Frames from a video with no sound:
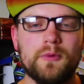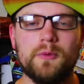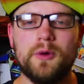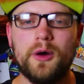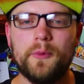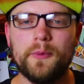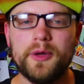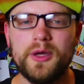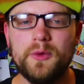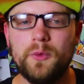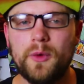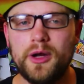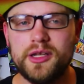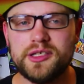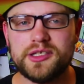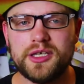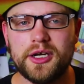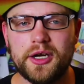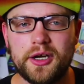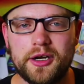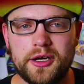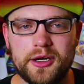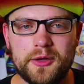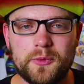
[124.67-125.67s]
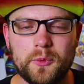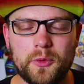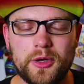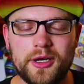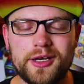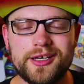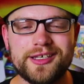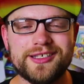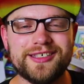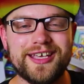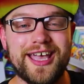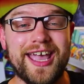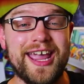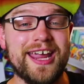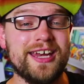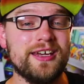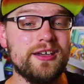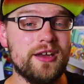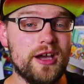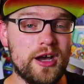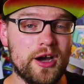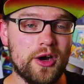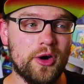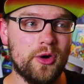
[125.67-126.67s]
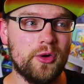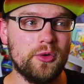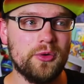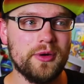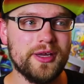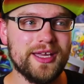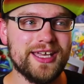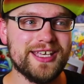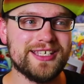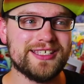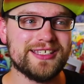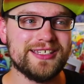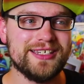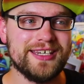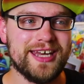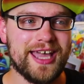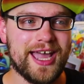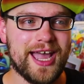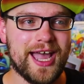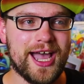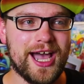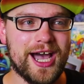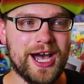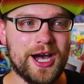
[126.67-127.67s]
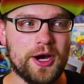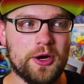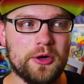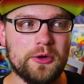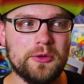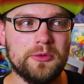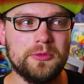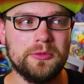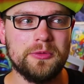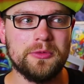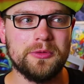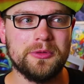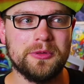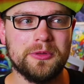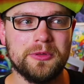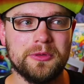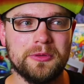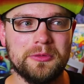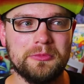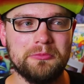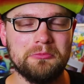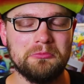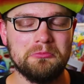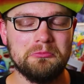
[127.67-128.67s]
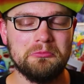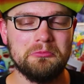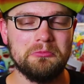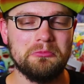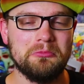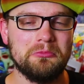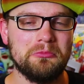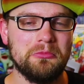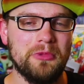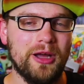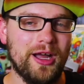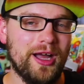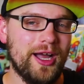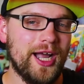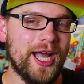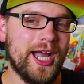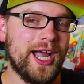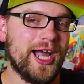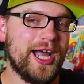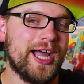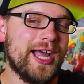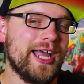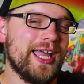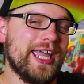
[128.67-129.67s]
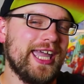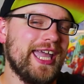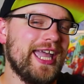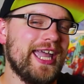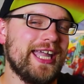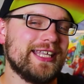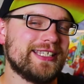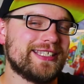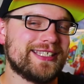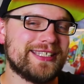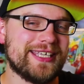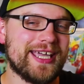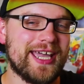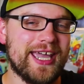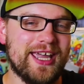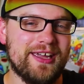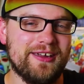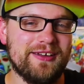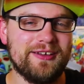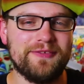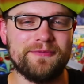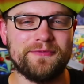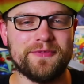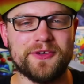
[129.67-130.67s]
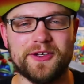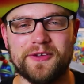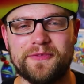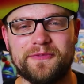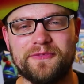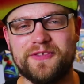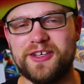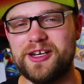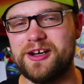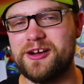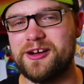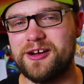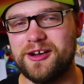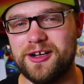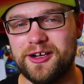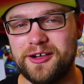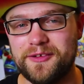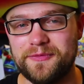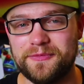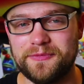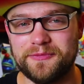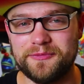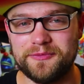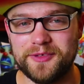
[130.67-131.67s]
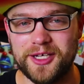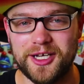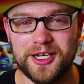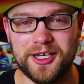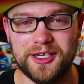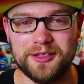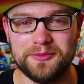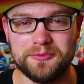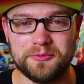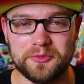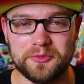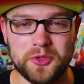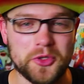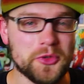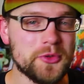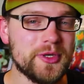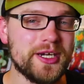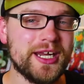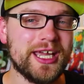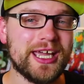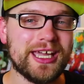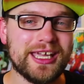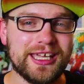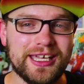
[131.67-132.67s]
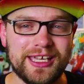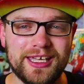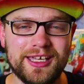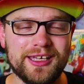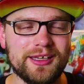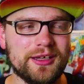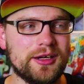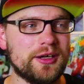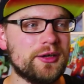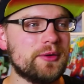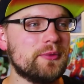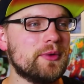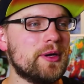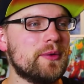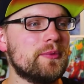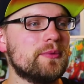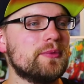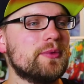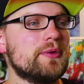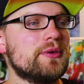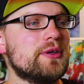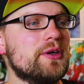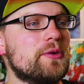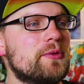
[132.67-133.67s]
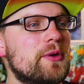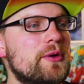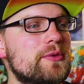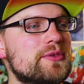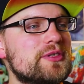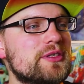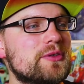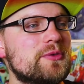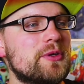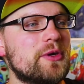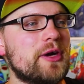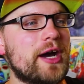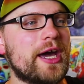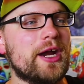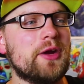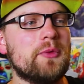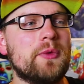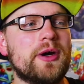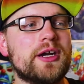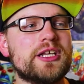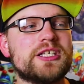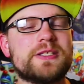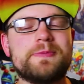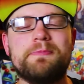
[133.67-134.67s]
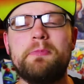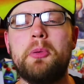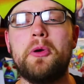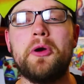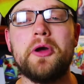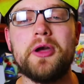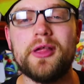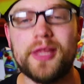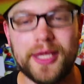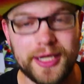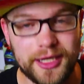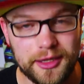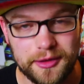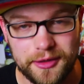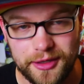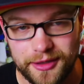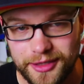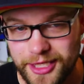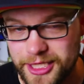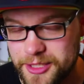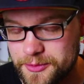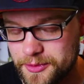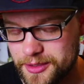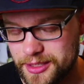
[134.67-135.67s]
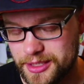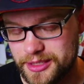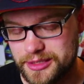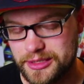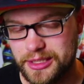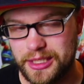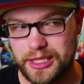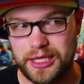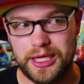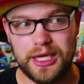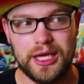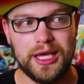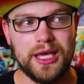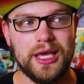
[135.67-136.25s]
What we once heard was a no is now, I can't say for fear of ruining it, or what was the quote? I don't want to spoil anything, that's what they said.